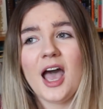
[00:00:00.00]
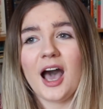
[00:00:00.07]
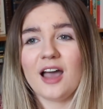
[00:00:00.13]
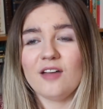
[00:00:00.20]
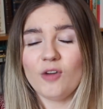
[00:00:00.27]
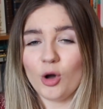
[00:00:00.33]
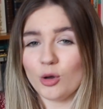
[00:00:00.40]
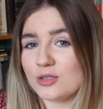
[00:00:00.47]

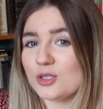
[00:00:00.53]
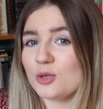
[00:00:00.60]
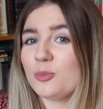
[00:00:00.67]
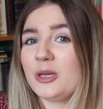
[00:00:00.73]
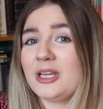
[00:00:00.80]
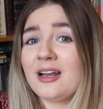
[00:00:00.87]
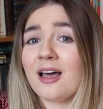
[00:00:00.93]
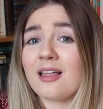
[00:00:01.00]
I've also
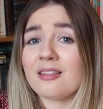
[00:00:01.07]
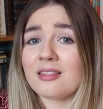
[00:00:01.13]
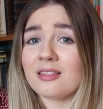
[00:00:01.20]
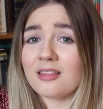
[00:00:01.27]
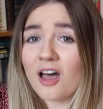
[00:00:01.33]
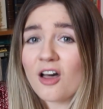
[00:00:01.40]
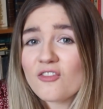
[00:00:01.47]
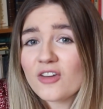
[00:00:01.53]
been
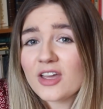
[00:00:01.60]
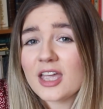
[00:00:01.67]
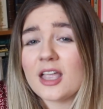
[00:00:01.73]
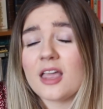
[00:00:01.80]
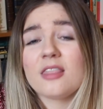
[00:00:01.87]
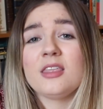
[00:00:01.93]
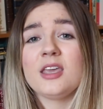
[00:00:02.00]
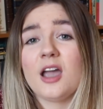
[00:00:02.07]

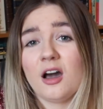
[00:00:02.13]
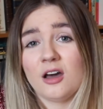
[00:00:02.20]
loving The